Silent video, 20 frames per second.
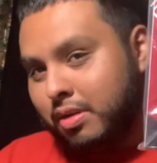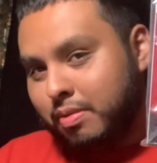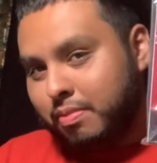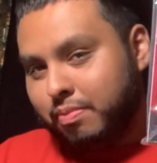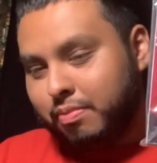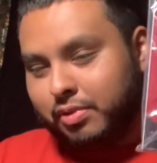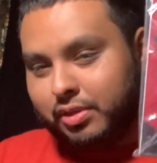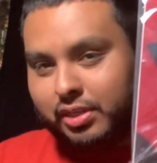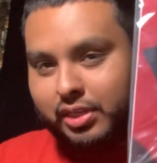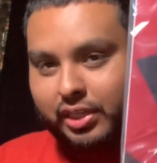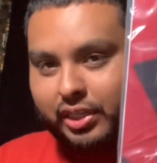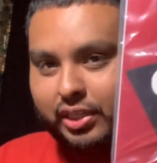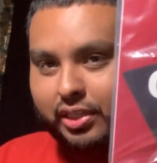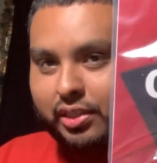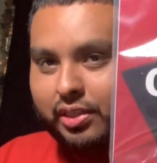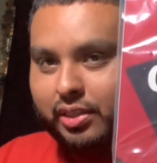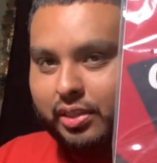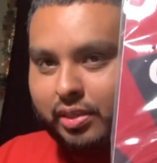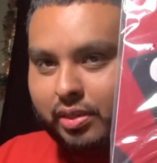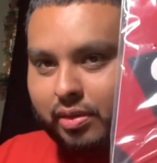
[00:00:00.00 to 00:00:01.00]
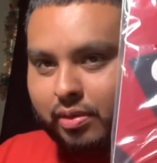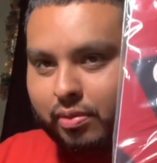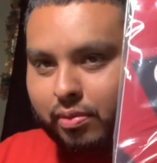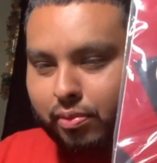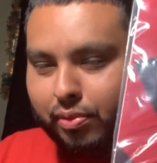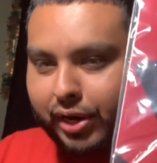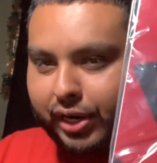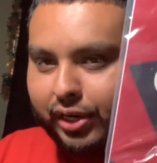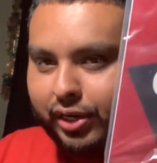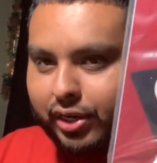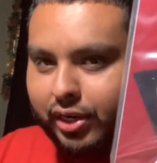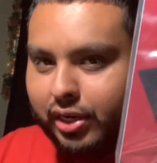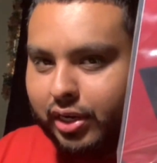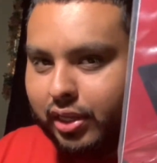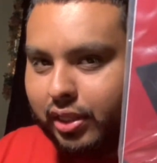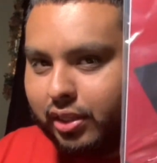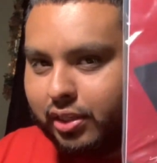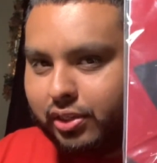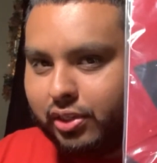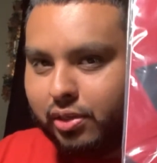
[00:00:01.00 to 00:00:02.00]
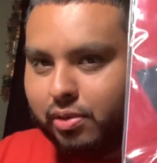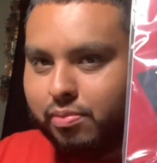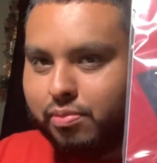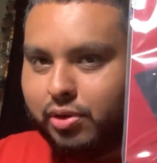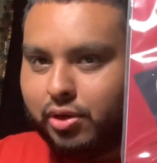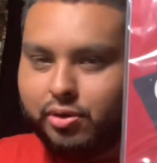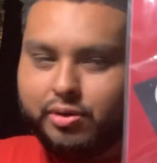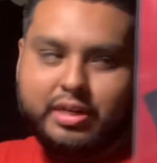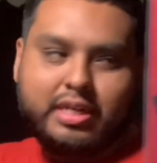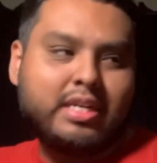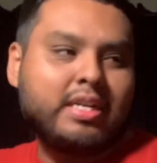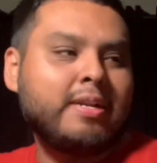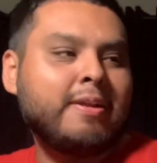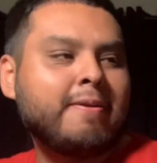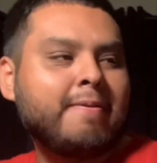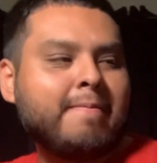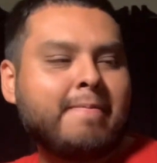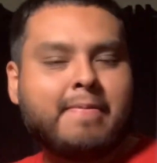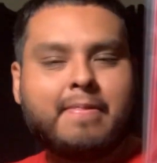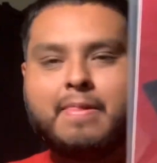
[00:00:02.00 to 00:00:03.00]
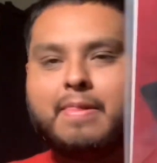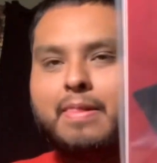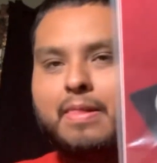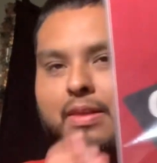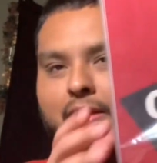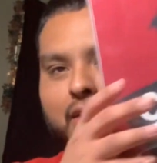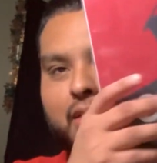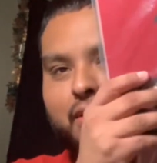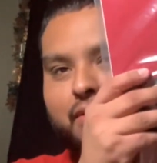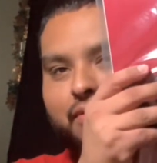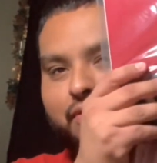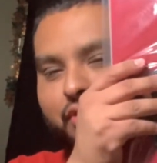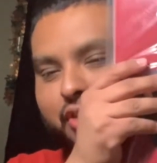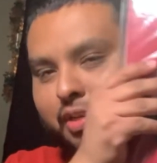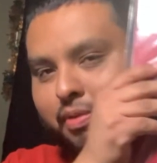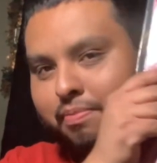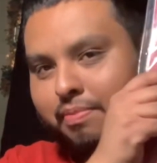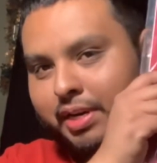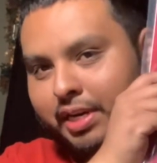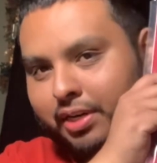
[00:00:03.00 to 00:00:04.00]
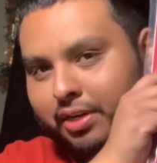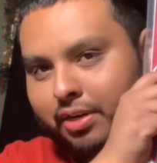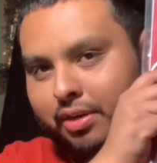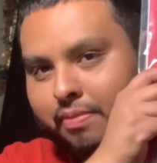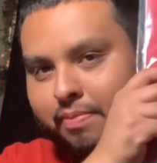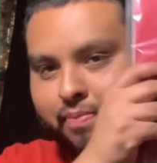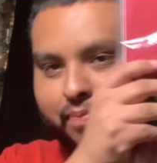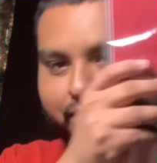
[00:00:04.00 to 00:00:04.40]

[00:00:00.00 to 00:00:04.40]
particular record, the Tone Poet of Chet Baker,